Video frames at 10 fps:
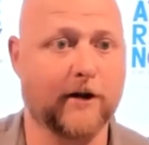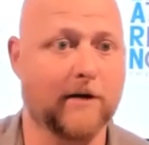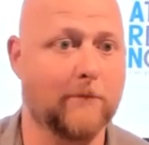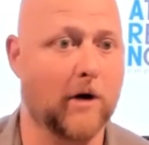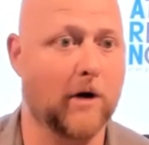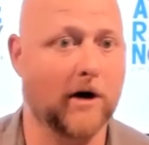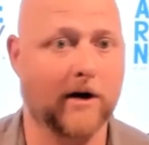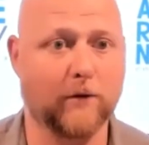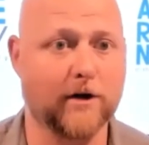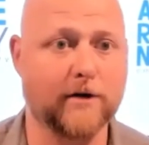year in a
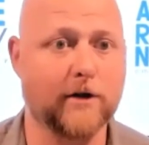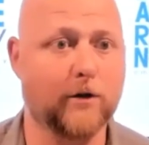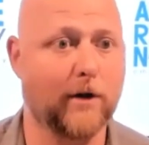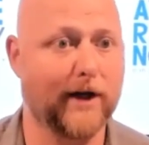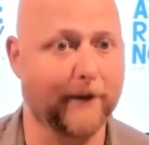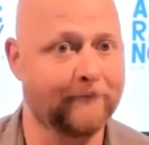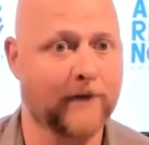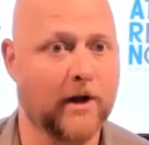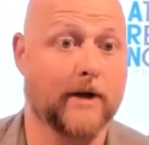market where you did 20.